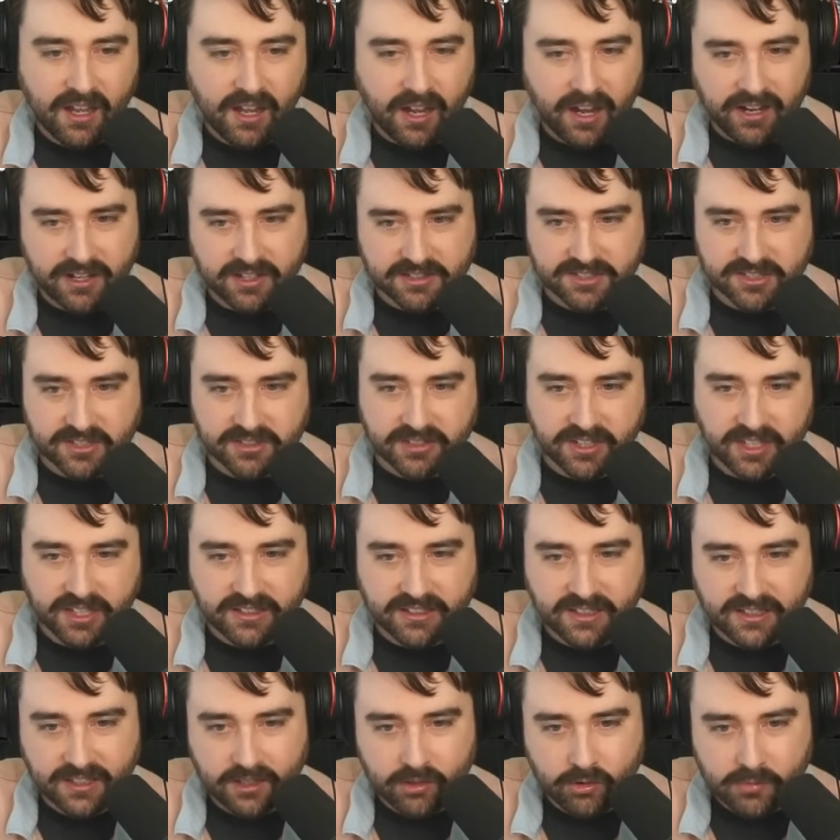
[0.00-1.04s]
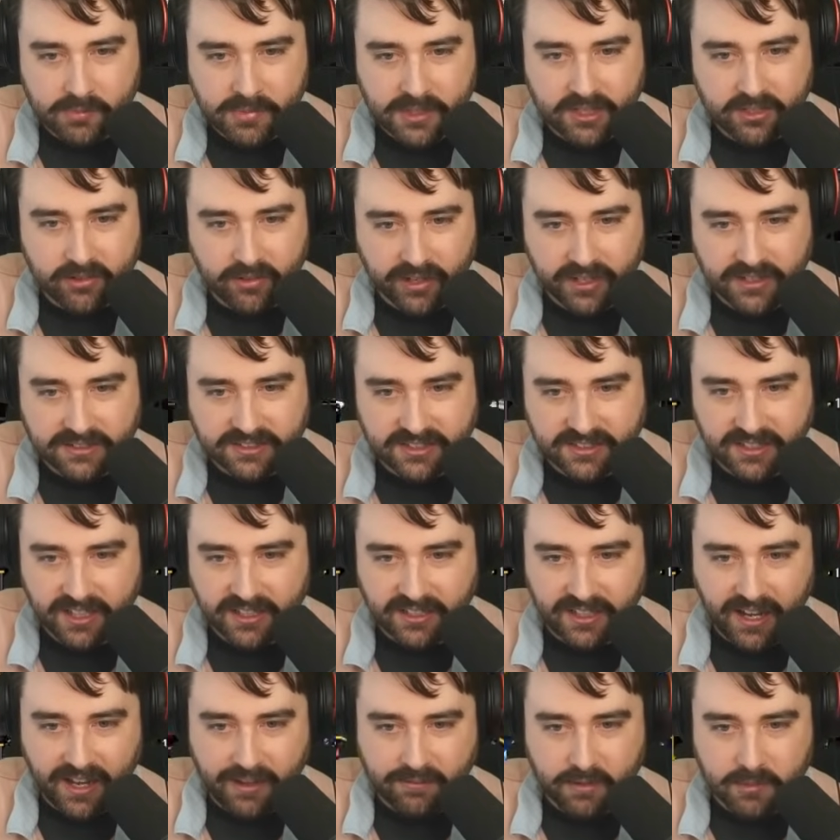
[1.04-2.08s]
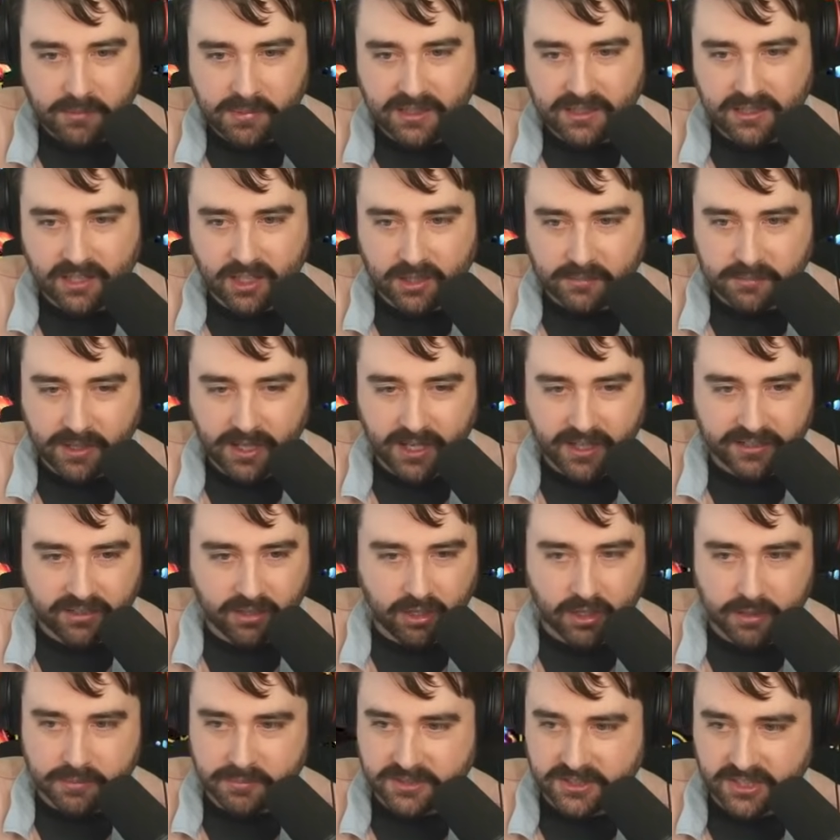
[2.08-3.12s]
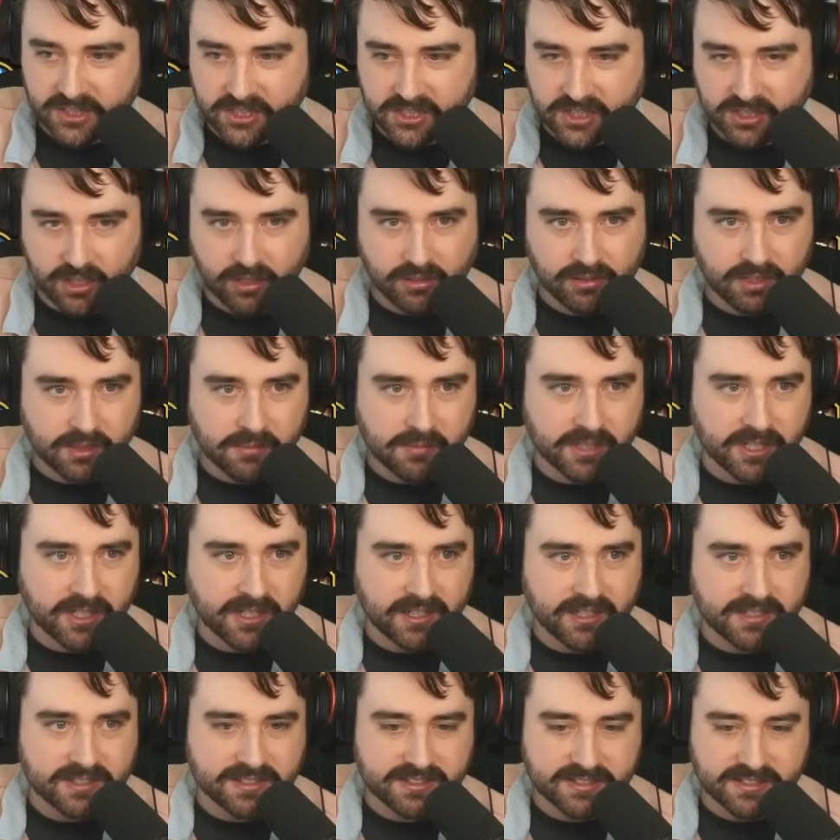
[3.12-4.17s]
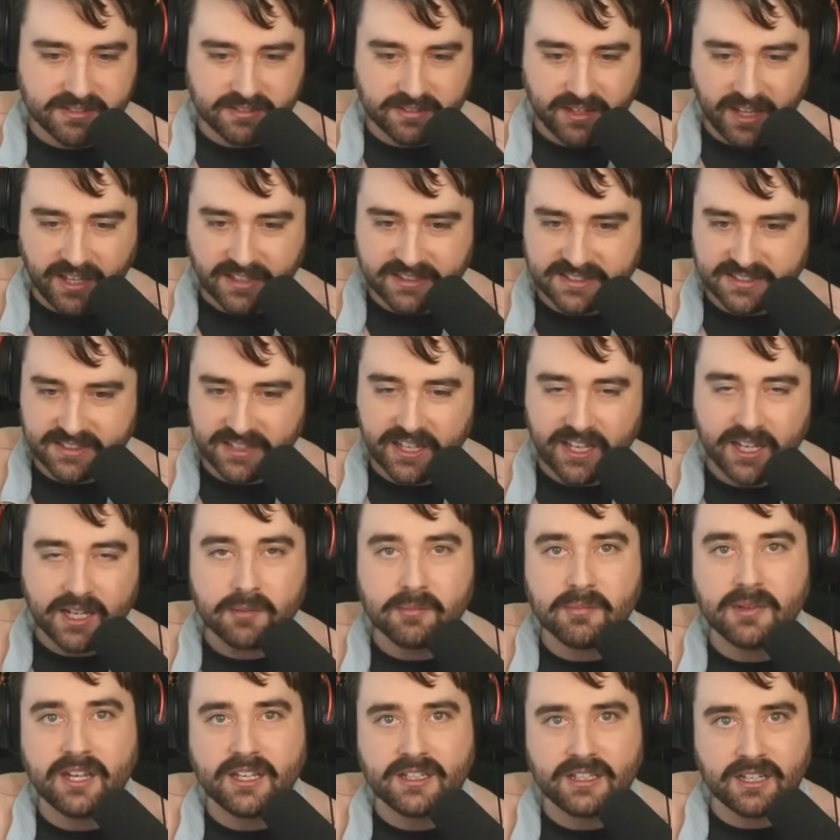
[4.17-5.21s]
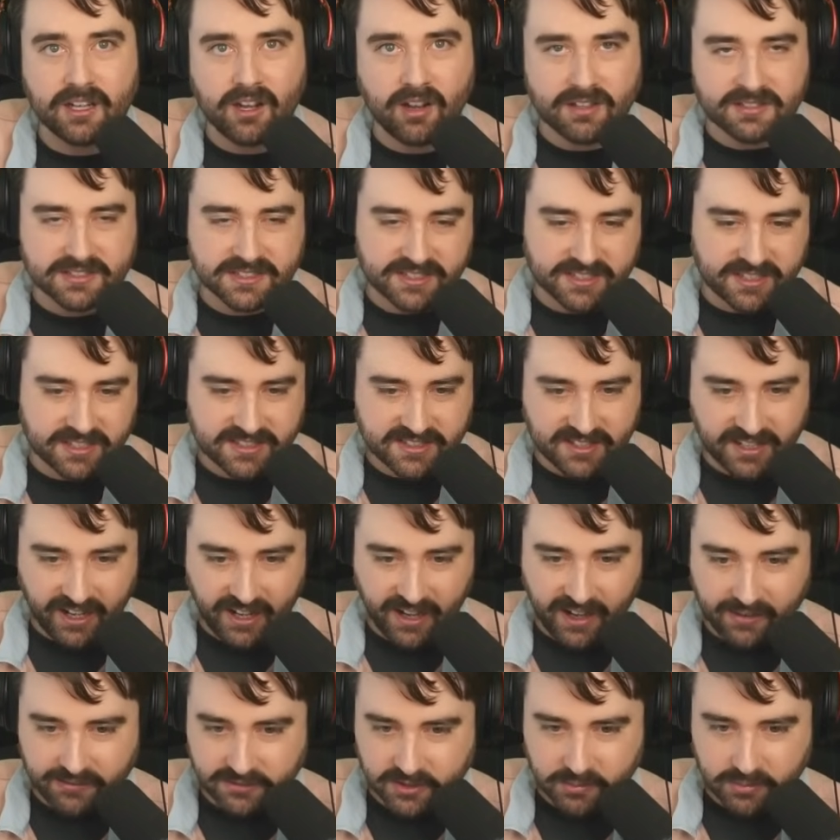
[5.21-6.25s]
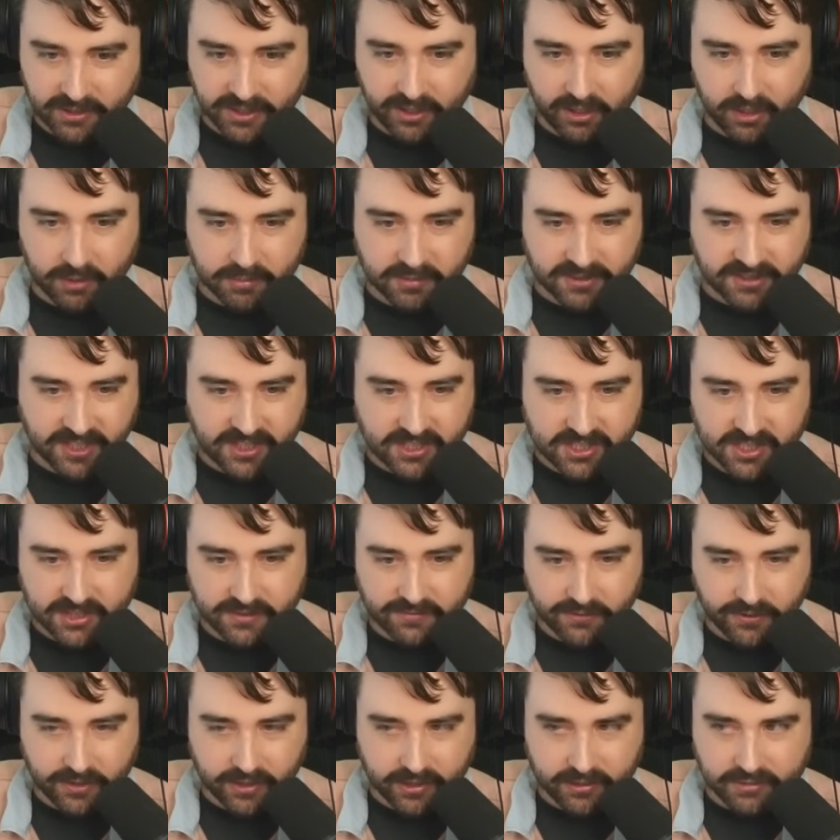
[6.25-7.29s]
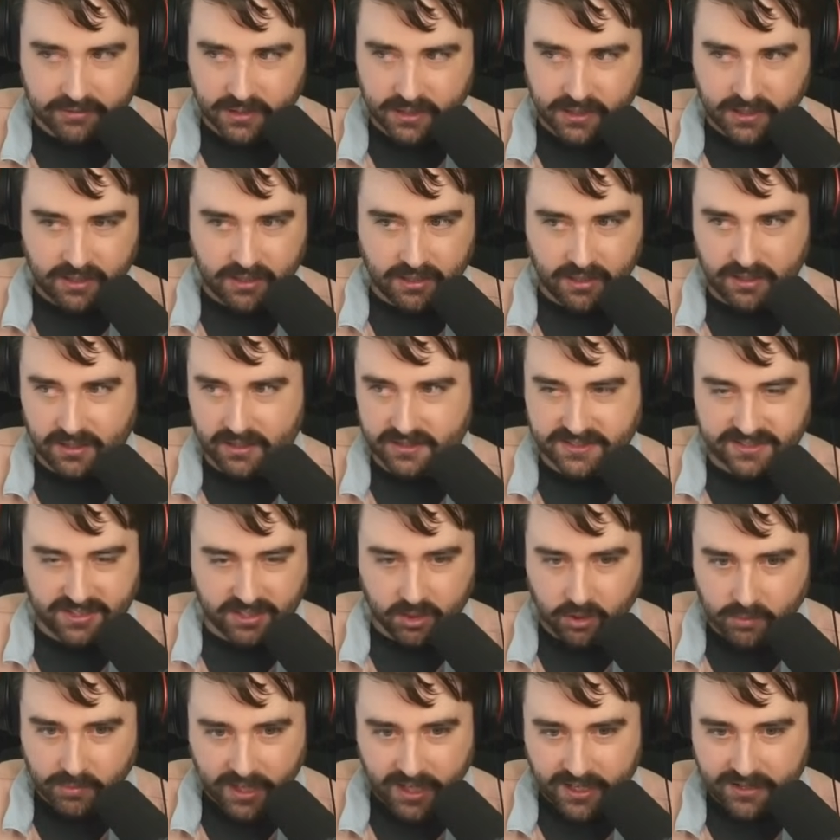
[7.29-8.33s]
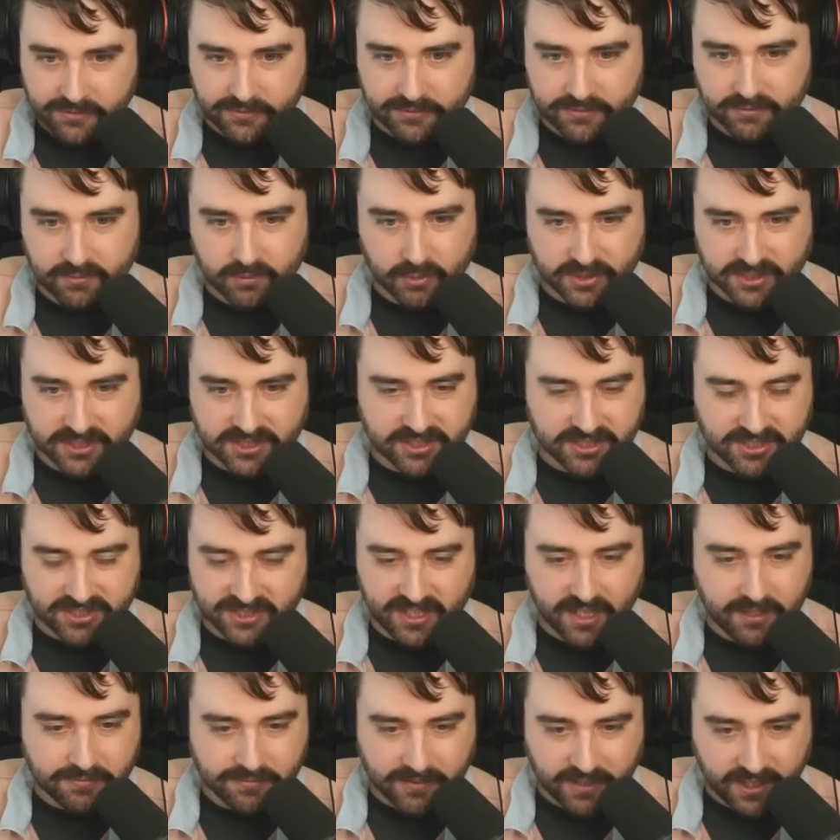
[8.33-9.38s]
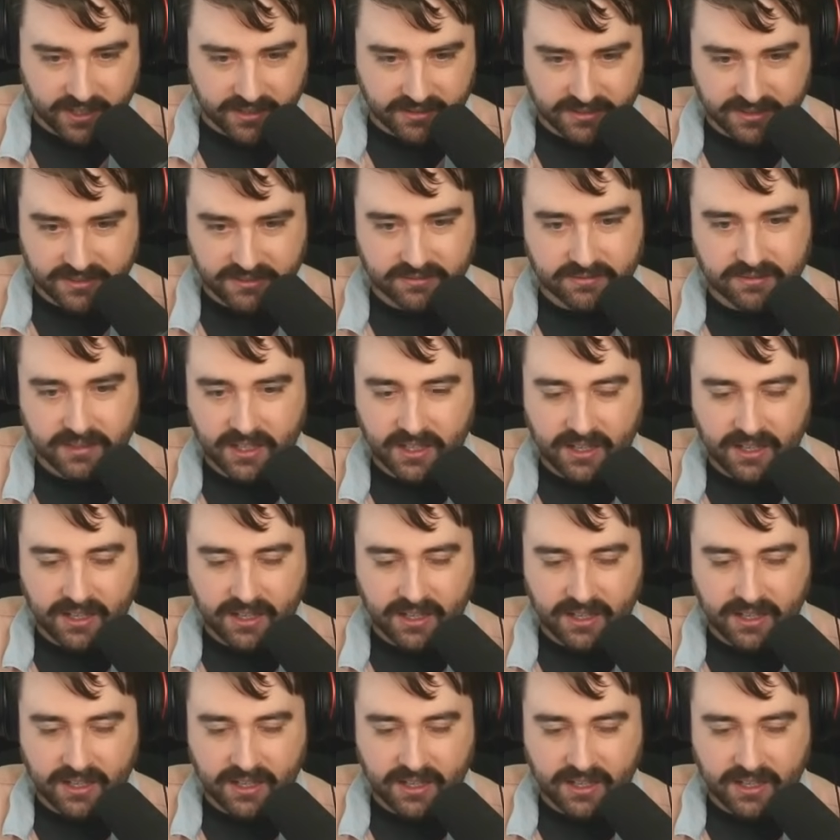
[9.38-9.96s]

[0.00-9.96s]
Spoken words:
I also think that it would be great to not have it be locked behind Augmentation only, because that's lame, and it causes us to have to play Augmentation for a single buff, which is just not fun, and